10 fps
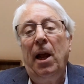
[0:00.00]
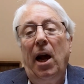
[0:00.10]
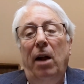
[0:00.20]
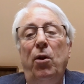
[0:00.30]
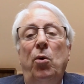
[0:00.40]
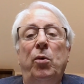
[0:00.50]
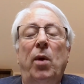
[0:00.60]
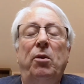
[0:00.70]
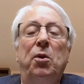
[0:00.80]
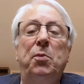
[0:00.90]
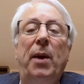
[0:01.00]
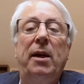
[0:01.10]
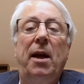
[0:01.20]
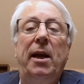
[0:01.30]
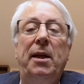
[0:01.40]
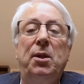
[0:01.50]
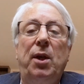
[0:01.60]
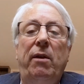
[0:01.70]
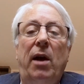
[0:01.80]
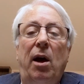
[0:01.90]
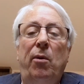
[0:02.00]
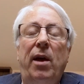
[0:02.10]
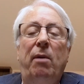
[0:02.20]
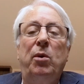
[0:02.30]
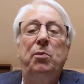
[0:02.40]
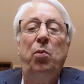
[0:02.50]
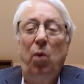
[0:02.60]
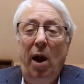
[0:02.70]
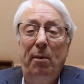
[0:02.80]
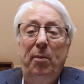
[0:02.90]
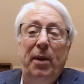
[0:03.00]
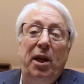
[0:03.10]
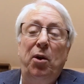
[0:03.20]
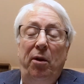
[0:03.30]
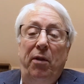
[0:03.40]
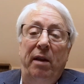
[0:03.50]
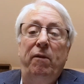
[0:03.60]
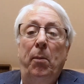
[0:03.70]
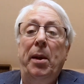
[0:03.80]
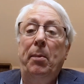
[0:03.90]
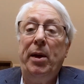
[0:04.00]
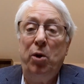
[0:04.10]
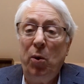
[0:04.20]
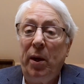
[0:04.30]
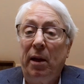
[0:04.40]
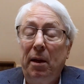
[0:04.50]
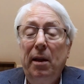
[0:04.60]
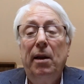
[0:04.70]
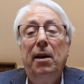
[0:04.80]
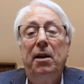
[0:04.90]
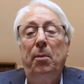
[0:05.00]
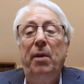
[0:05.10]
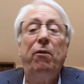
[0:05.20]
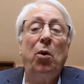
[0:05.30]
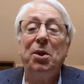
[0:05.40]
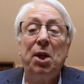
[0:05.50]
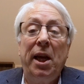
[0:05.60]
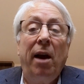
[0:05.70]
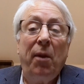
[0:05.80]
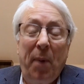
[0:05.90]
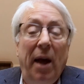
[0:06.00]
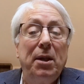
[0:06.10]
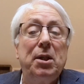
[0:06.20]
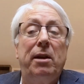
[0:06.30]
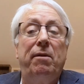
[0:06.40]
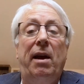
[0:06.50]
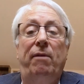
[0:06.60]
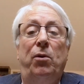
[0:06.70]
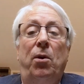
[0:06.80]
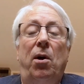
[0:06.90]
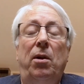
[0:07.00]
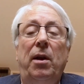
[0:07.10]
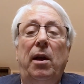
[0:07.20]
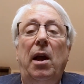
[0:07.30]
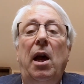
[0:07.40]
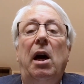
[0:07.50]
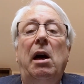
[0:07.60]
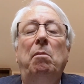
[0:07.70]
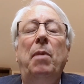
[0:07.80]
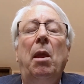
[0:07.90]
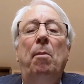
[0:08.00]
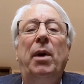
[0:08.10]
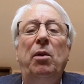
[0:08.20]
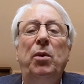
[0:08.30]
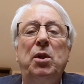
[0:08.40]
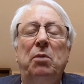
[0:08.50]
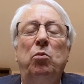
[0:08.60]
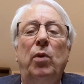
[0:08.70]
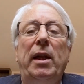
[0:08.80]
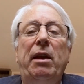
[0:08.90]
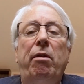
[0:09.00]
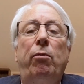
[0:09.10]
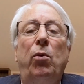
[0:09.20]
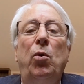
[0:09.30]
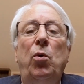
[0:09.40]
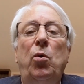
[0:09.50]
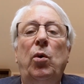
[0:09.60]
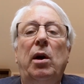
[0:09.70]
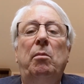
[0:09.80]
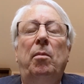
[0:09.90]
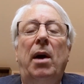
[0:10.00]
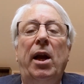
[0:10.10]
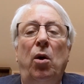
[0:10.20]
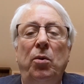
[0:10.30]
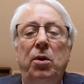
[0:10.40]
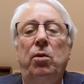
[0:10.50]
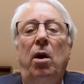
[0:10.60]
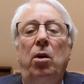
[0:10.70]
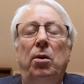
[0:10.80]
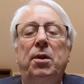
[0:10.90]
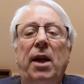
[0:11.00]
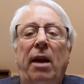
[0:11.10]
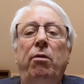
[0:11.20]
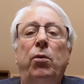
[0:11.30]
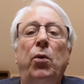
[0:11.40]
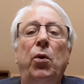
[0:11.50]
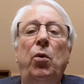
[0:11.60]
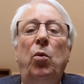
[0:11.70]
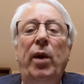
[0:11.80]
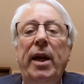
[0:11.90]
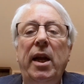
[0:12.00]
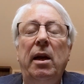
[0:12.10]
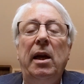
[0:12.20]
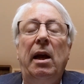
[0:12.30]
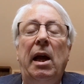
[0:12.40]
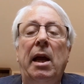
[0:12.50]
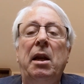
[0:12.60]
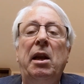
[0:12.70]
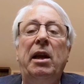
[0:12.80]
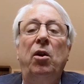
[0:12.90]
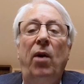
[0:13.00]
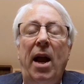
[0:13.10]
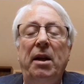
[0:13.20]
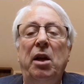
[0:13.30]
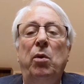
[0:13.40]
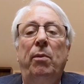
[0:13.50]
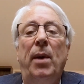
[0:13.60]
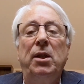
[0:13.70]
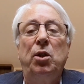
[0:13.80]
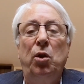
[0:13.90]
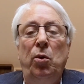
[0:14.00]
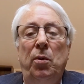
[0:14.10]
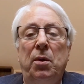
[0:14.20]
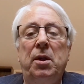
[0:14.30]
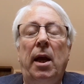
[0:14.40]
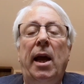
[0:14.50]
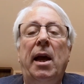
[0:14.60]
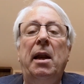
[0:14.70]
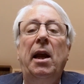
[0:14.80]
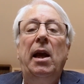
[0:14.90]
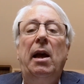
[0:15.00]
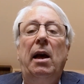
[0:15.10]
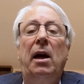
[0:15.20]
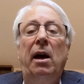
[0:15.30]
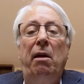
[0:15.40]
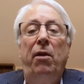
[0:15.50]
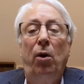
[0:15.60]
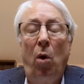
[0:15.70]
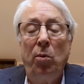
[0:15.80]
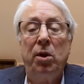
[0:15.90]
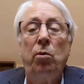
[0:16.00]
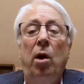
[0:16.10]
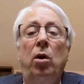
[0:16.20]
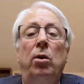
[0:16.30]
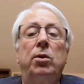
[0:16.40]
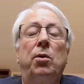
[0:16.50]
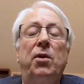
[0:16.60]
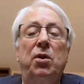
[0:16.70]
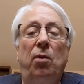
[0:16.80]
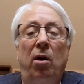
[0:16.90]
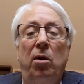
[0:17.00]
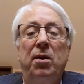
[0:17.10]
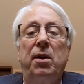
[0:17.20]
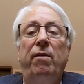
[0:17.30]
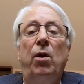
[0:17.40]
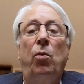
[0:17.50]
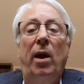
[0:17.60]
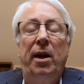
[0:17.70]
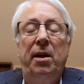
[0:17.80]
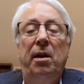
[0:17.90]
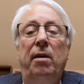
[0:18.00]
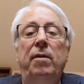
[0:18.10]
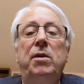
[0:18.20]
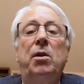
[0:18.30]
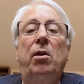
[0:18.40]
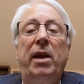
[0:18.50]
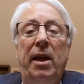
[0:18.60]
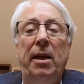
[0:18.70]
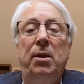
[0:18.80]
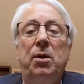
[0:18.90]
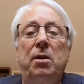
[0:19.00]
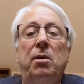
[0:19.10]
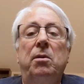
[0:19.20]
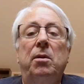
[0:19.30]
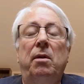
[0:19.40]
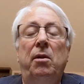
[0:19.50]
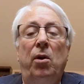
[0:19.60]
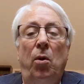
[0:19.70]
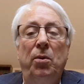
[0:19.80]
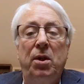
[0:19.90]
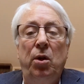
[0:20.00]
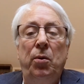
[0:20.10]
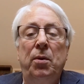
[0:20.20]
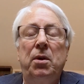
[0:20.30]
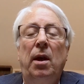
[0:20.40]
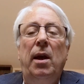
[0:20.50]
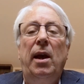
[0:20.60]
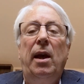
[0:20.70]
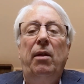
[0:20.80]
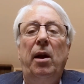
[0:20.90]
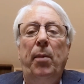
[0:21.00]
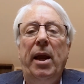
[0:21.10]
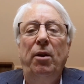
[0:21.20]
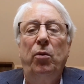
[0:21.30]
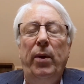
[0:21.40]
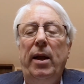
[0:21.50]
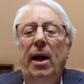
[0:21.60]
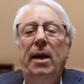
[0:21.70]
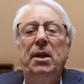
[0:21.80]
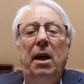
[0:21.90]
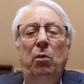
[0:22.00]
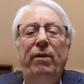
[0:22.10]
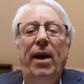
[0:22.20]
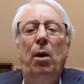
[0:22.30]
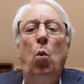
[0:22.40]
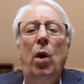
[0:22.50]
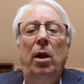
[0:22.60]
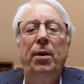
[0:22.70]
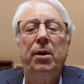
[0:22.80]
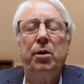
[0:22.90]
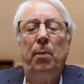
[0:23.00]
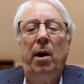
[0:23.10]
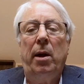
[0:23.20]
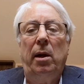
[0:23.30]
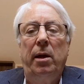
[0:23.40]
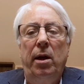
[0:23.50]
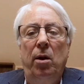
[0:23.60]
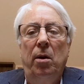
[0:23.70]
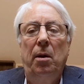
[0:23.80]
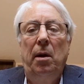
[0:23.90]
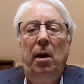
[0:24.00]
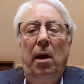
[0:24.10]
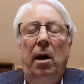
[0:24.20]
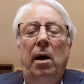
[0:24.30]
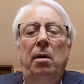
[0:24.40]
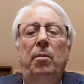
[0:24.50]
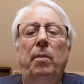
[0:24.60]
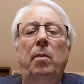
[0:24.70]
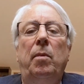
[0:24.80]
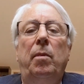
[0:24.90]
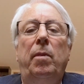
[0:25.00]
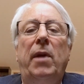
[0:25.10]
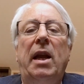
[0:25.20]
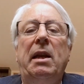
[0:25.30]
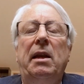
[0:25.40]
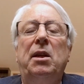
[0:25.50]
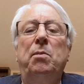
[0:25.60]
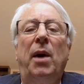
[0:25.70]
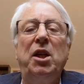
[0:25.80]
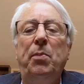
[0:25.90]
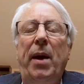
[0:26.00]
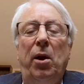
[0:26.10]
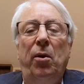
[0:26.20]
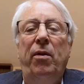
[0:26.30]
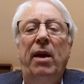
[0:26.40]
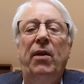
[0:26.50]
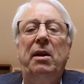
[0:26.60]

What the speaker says: Although in retrospect, I can see how that was probably a good thing for me to be doing, to be focusing on the positive after all. But it was really through my own struggles and through reading and interacting with my students and their own struggles or the struggles of their relatives, their kids, their own students, that I began to realize, hey, we've got a wellness model here that is much better than the